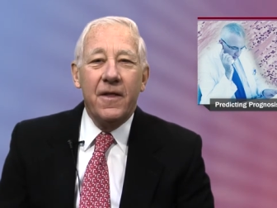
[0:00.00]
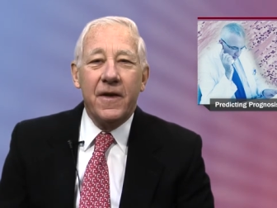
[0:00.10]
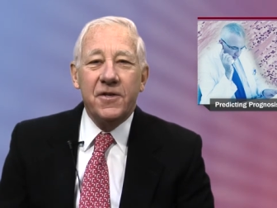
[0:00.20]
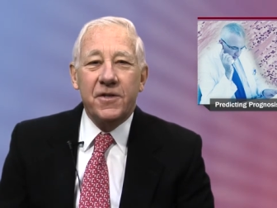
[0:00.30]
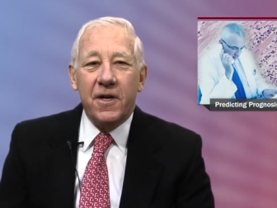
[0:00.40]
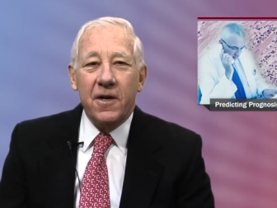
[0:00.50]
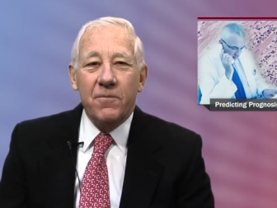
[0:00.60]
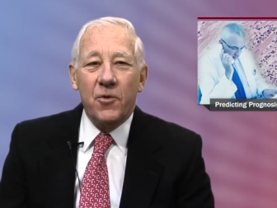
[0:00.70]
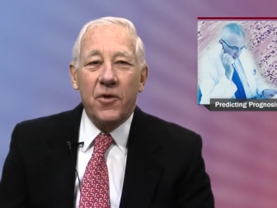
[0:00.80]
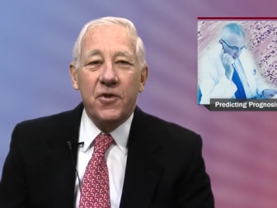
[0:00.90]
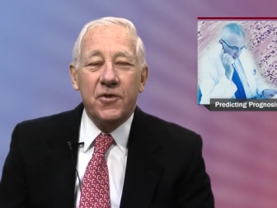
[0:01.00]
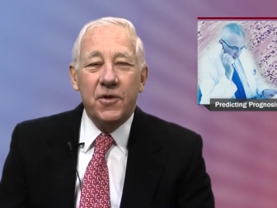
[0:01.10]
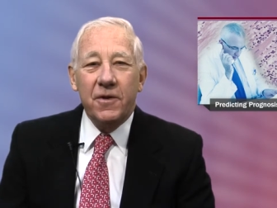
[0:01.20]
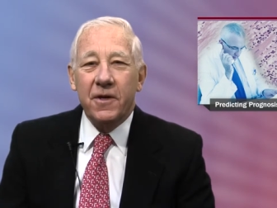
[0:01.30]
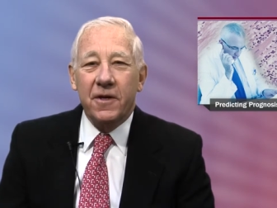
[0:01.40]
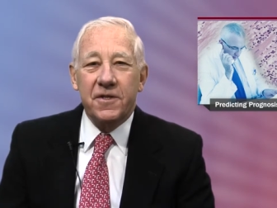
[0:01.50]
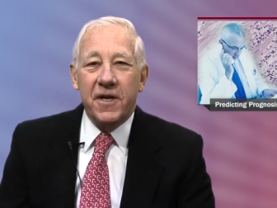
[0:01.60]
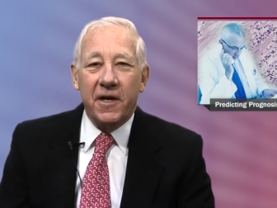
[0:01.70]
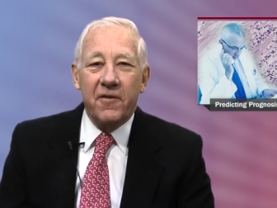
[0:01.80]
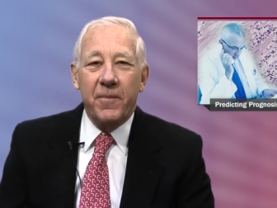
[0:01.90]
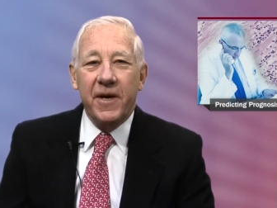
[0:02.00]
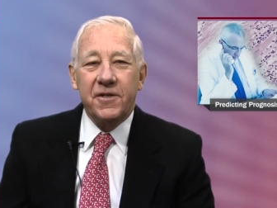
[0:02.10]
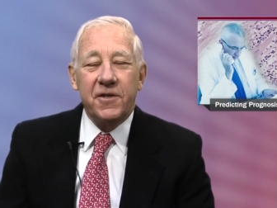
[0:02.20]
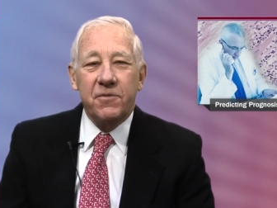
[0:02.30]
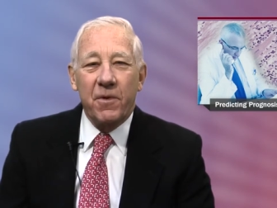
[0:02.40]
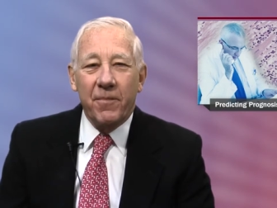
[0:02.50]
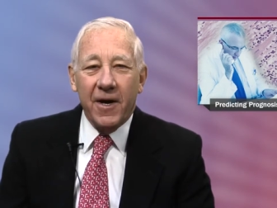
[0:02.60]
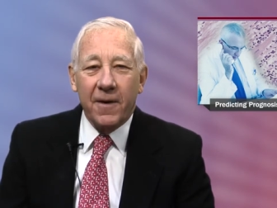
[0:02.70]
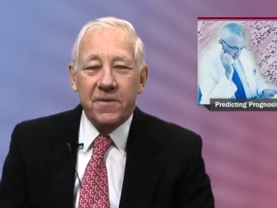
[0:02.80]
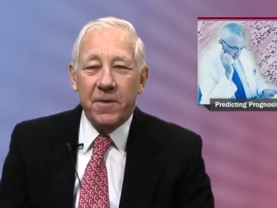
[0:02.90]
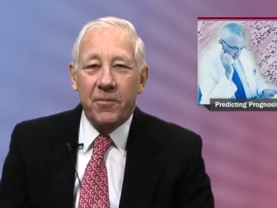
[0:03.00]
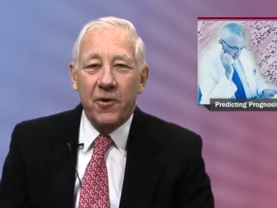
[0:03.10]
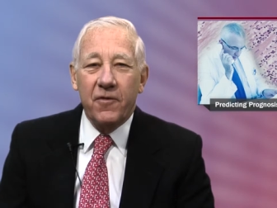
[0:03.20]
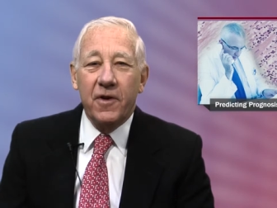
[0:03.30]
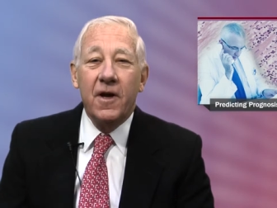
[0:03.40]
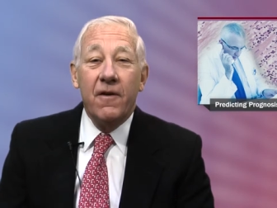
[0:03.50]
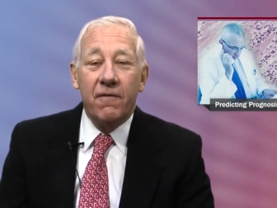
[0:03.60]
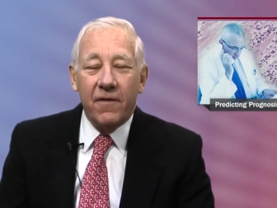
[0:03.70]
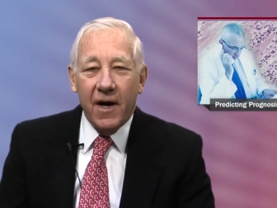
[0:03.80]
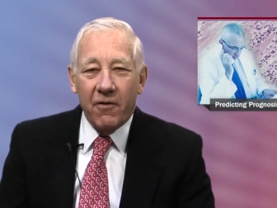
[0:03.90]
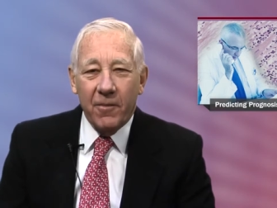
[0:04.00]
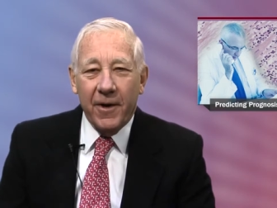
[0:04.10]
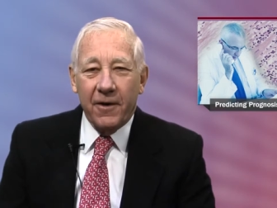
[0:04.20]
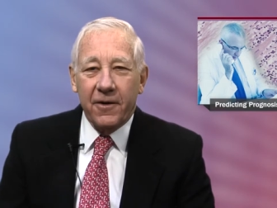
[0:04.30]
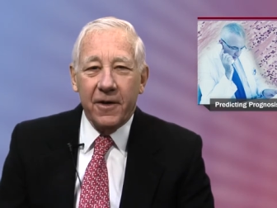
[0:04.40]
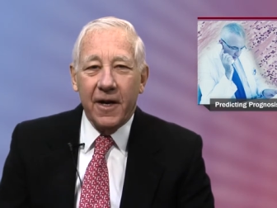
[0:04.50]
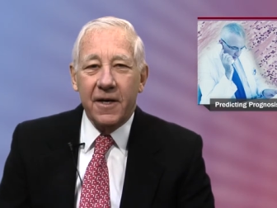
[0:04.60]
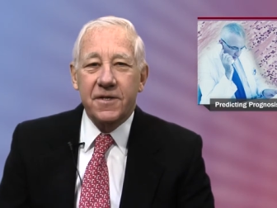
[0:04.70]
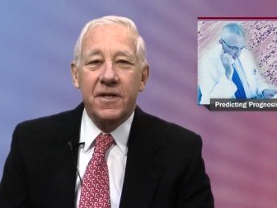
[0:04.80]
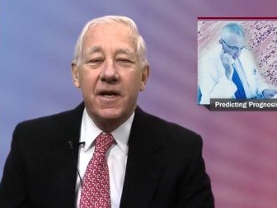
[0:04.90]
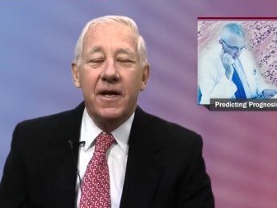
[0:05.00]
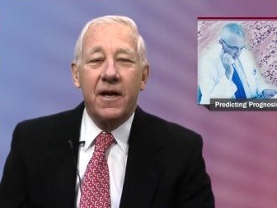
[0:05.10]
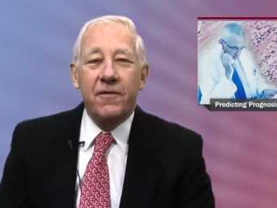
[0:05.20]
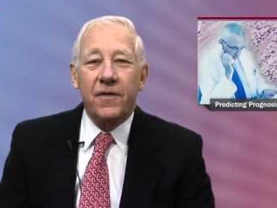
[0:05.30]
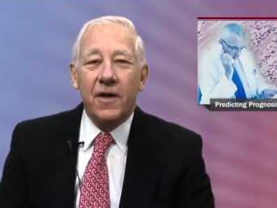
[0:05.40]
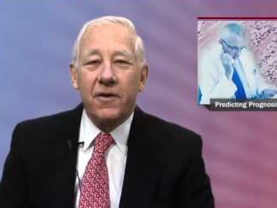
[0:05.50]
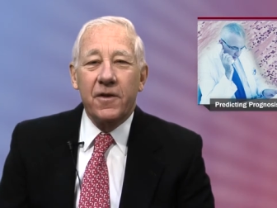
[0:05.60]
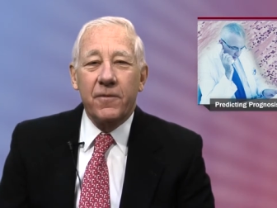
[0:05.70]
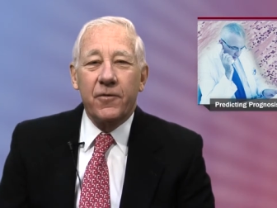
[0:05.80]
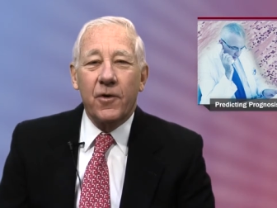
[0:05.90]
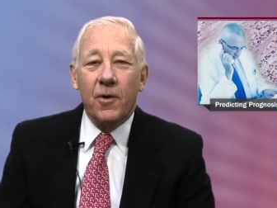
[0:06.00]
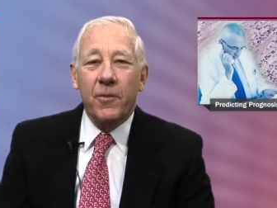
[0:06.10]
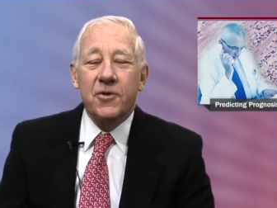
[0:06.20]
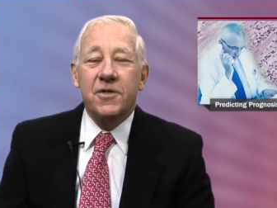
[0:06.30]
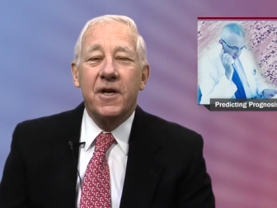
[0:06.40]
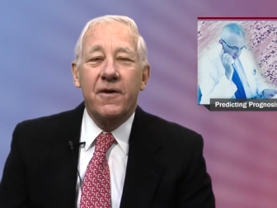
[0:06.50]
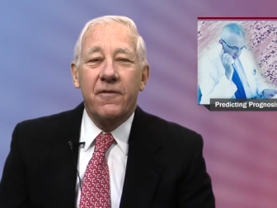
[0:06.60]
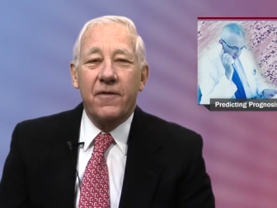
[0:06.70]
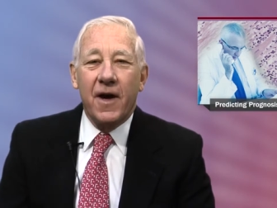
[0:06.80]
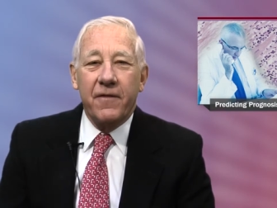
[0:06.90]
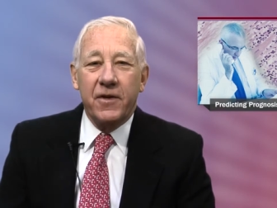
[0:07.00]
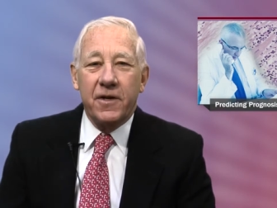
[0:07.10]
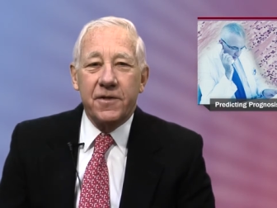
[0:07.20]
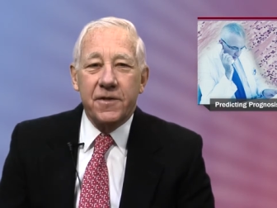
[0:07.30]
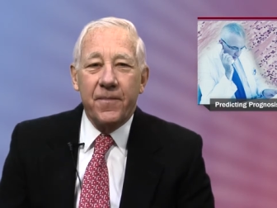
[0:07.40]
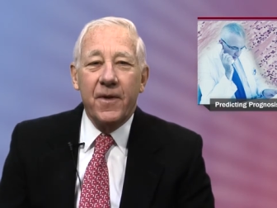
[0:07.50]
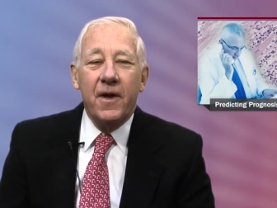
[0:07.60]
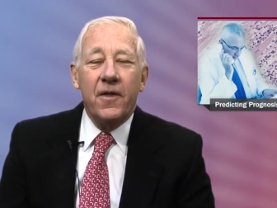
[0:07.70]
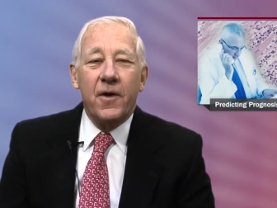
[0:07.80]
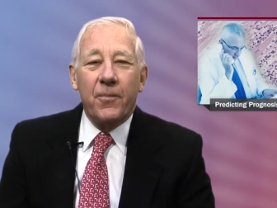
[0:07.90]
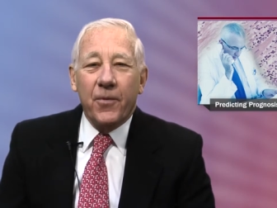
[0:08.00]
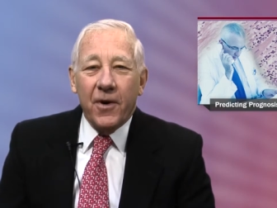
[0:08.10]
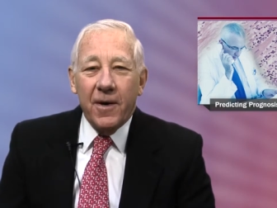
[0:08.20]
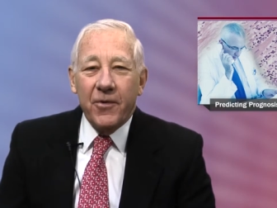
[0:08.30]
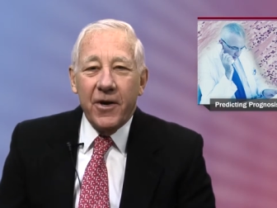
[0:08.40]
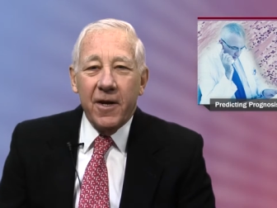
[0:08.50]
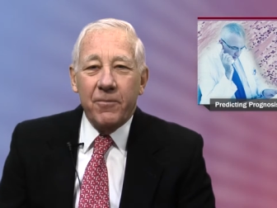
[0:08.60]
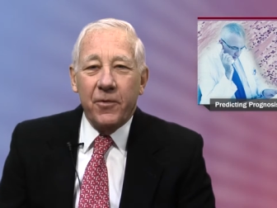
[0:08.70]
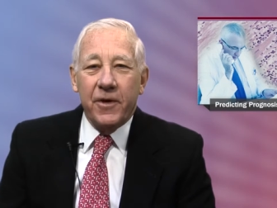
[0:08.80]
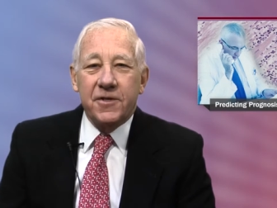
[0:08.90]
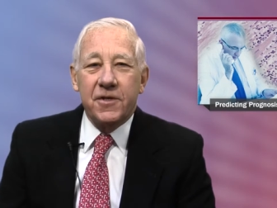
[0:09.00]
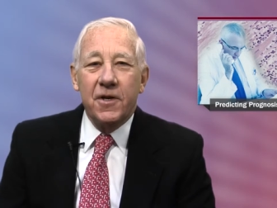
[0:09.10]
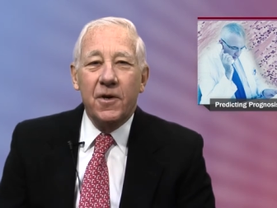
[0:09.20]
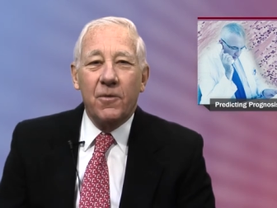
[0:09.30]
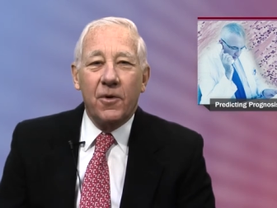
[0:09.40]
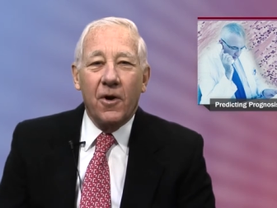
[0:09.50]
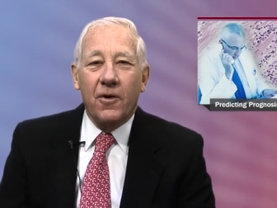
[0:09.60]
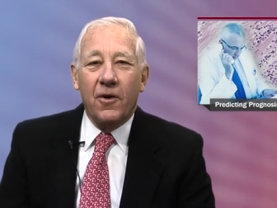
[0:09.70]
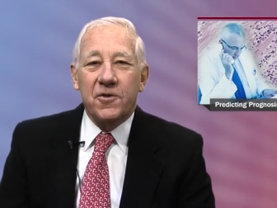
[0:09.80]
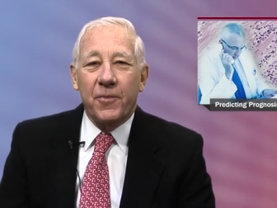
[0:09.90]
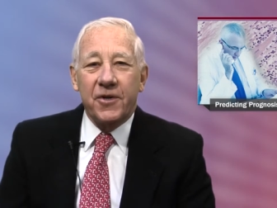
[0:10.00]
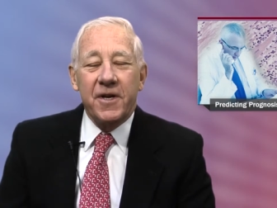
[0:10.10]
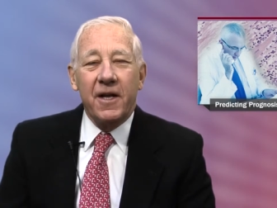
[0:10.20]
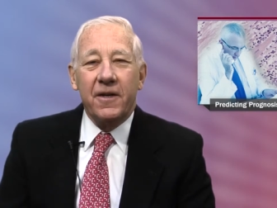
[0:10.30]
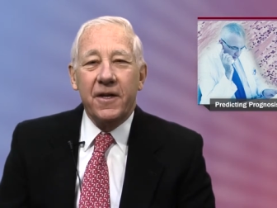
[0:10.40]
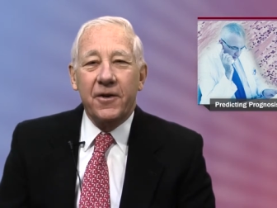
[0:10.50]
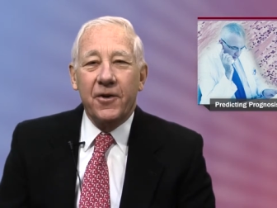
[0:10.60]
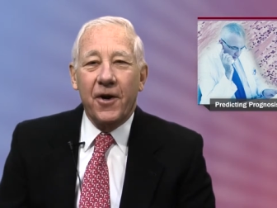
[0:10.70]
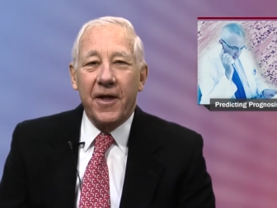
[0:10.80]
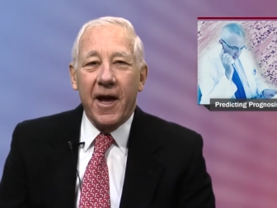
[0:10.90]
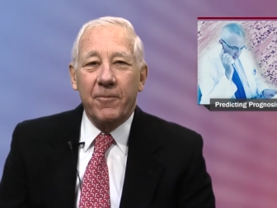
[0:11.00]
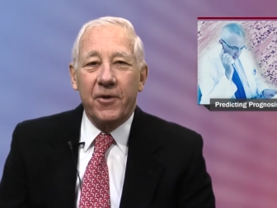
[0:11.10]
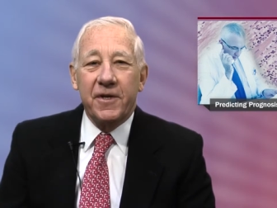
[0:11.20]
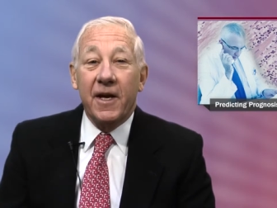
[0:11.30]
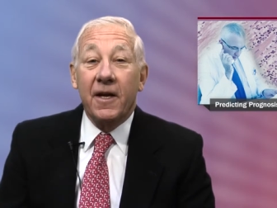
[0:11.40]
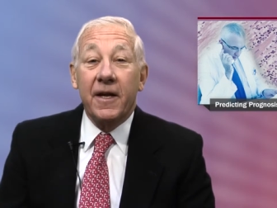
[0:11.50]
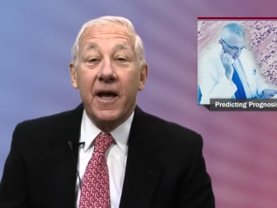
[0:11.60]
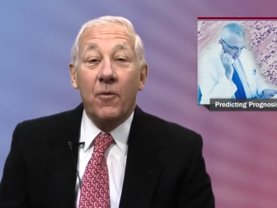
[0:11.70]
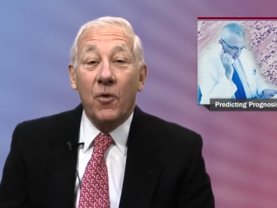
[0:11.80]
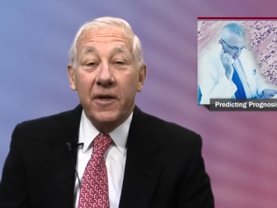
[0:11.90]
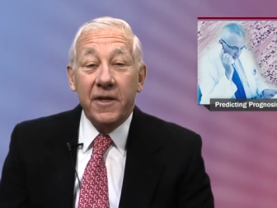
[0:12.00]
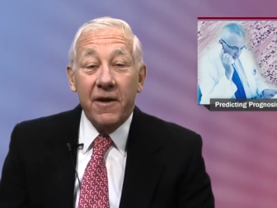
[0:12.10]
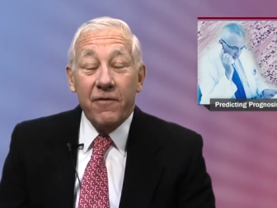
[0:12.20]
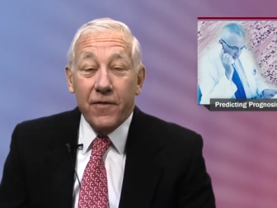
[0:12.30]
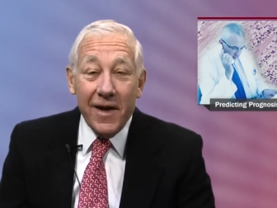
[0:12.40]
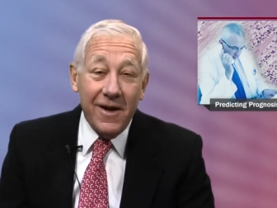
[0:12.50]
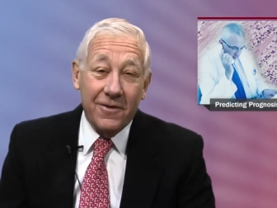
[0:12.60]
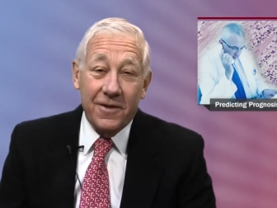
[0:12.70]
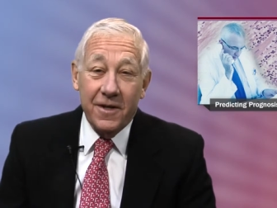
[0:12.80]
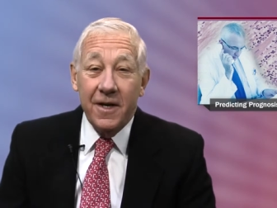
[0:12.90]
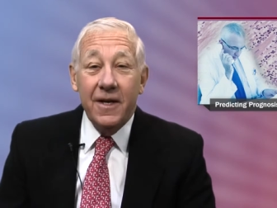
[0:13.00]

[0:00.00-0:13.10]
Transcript: They studied more than 200 consecutive patients with biopsy proven viral myocarditis and followed them for almost five years. Their primary endpoints were all cause mortality and cardiac mortality, and what they found